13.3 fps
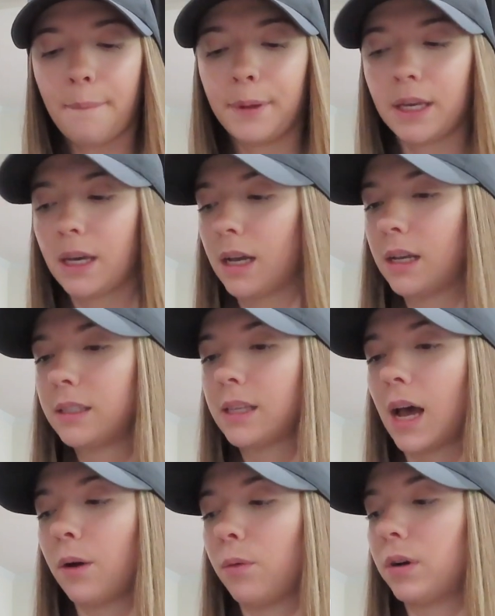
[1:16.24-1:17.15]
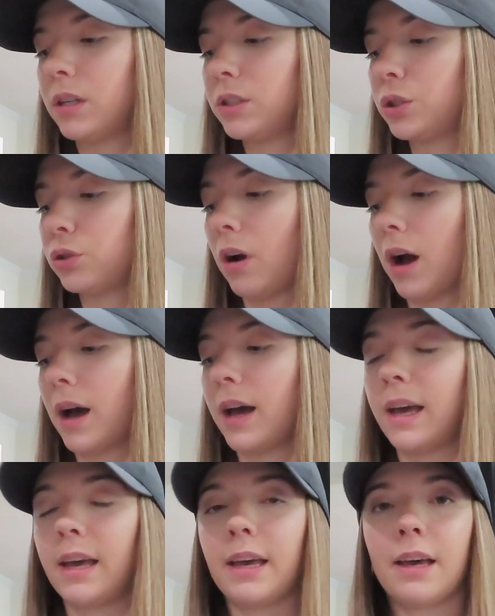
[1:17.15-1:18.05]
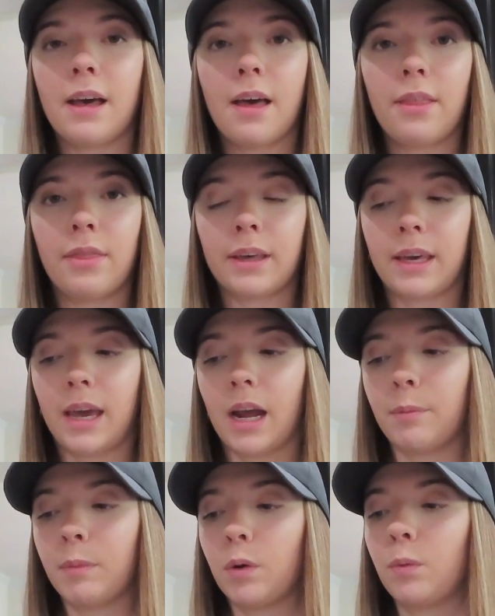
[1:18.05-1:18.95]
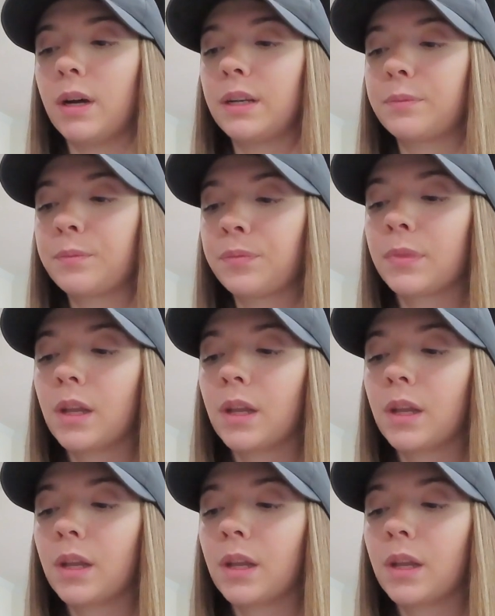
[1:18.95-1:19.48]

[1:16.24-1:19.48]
because I want to try the caramel one.